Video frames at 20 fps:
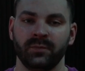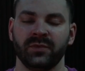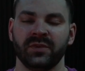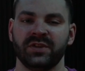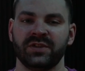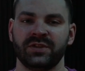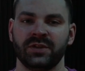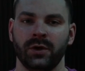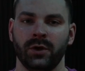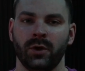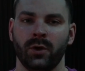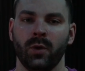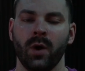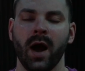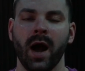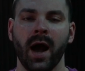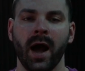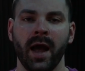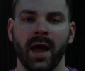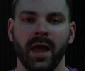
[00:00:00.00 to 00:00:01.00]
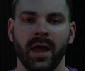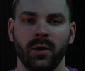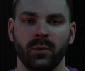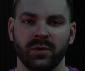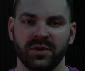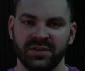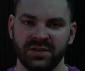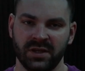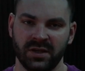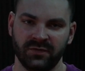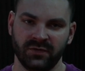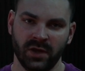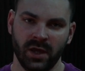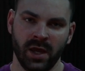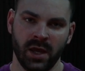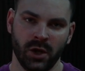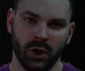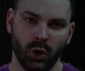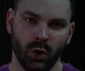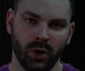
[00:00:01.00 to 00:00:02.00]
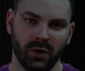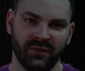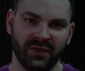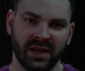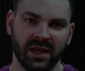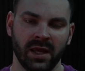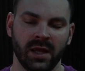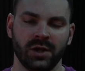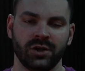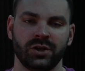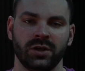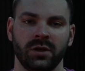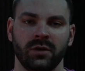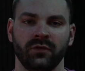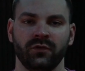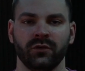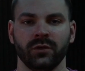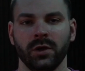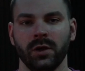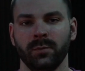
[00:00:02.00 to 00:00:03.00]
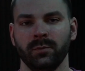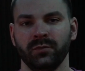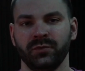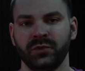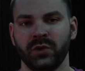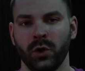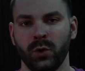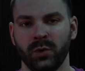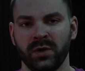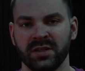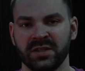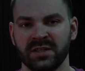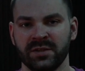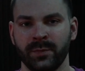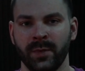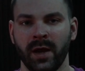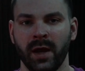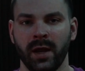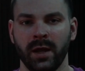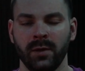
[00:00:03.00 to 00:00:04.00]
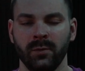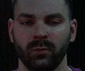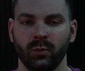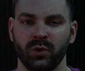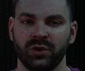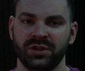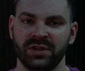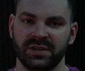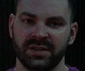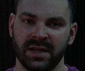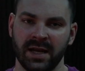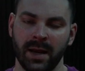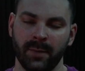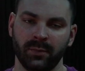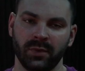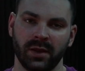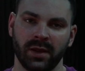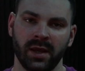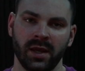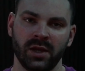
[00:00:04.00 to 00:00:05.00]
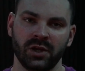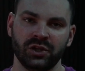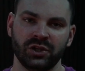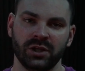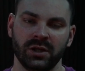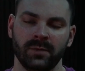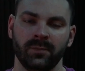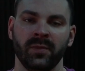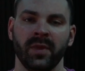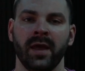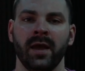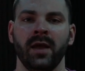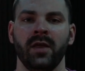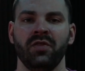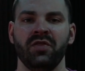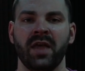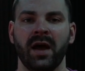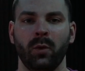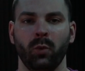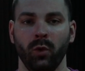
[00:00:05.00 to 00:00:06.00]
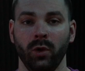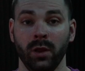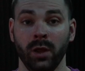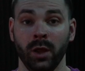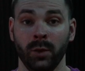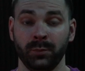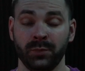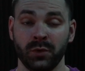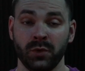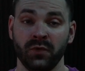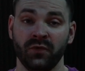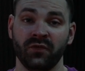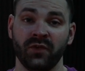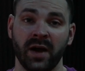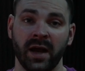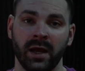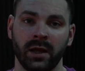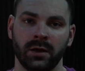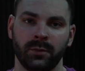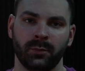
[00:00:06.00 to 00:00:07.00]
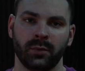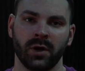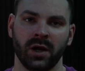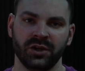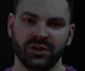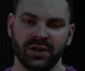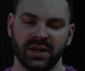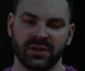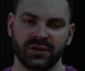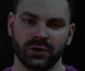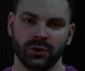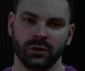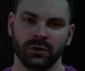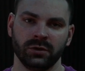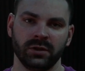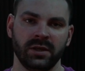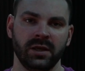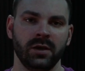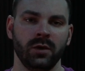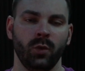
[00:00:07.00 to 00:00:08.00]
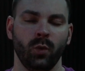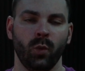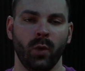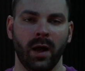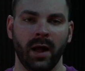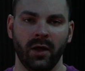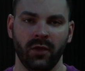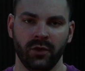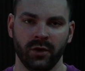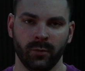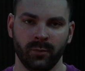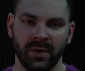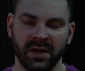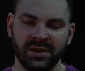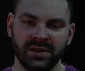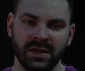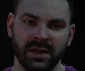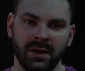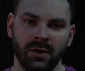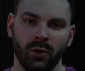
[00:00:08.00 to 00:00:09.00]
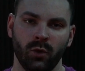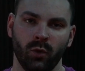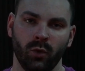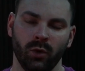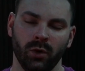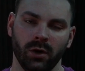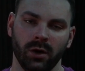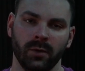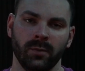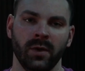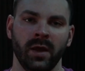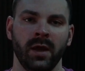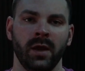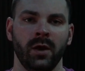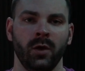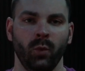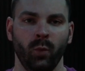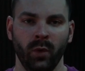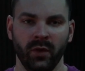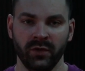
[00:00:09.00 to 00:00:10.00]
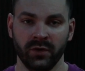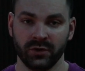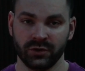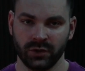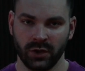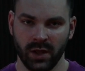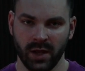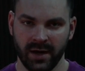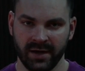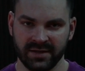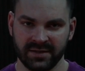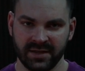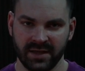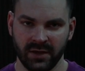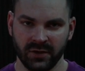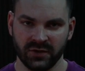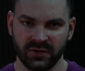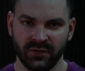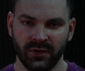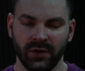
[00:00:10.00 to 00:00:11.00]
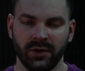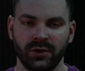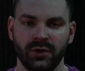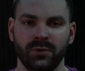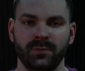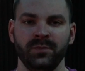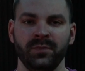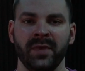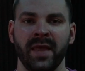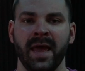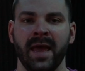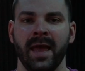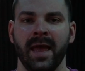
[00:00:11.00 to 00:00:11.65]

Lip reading: So I received a notification from TokenSpy, which is an application that will help you find projects early while they're minting or when there's a lot of sales volume.